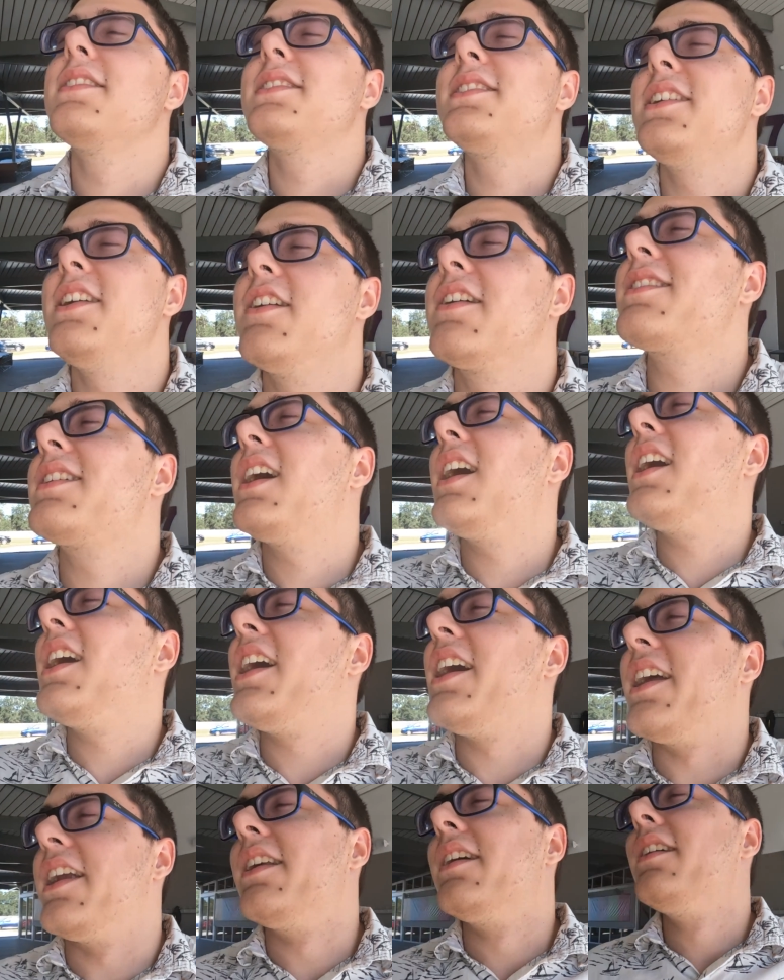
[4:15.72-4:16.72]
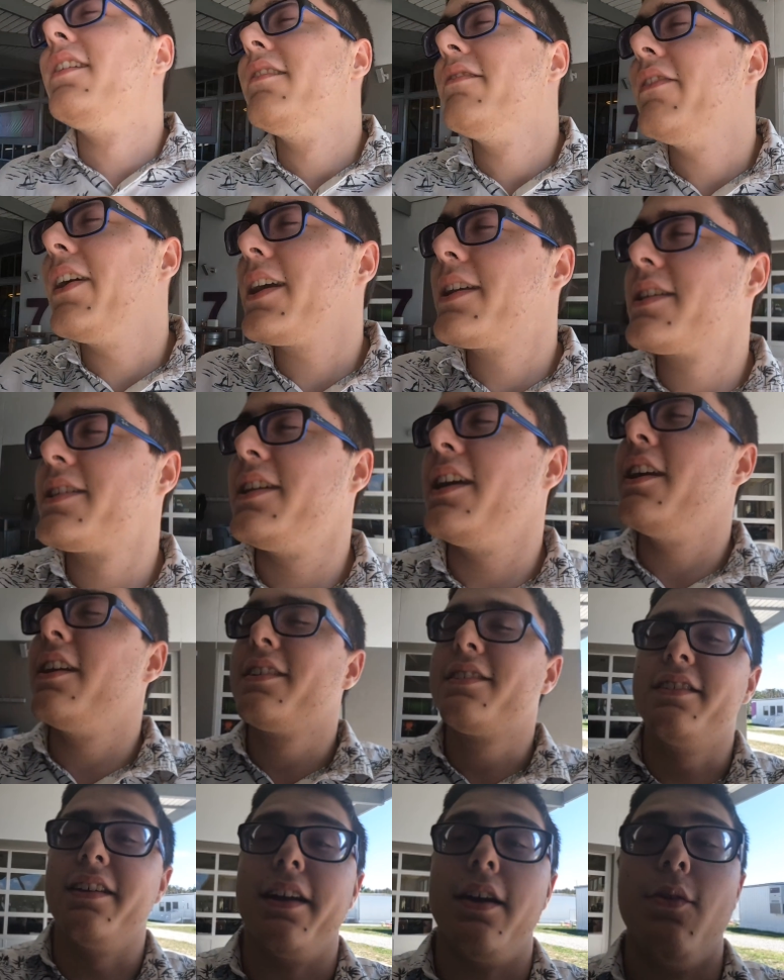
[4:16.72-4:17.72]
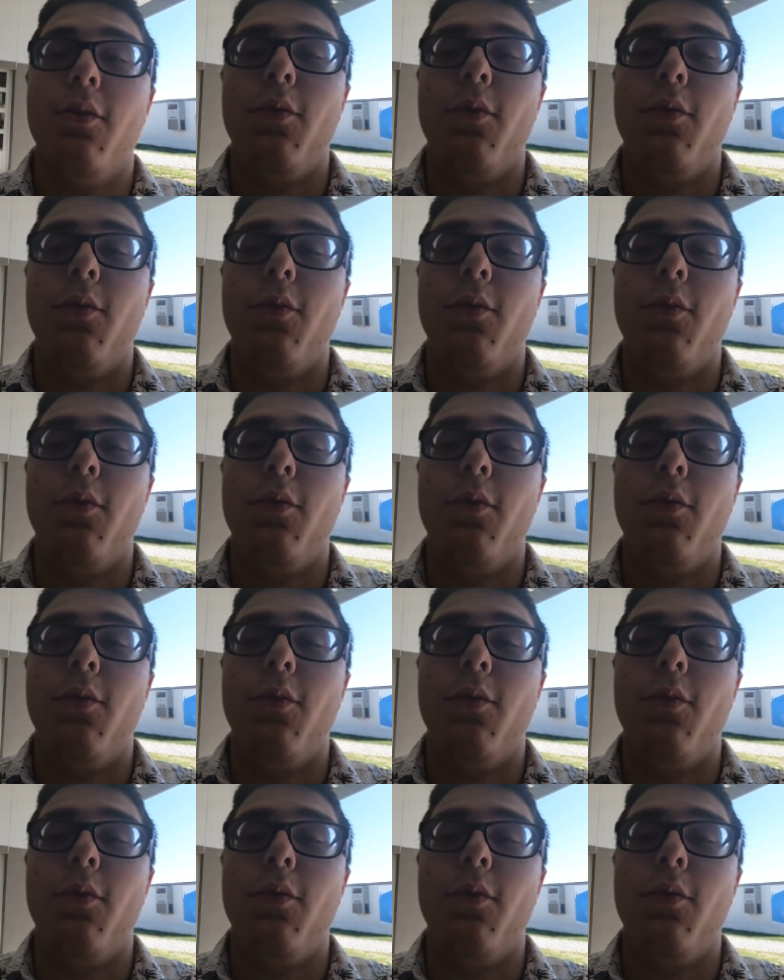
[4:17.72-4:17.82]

Dear God, like, seriously,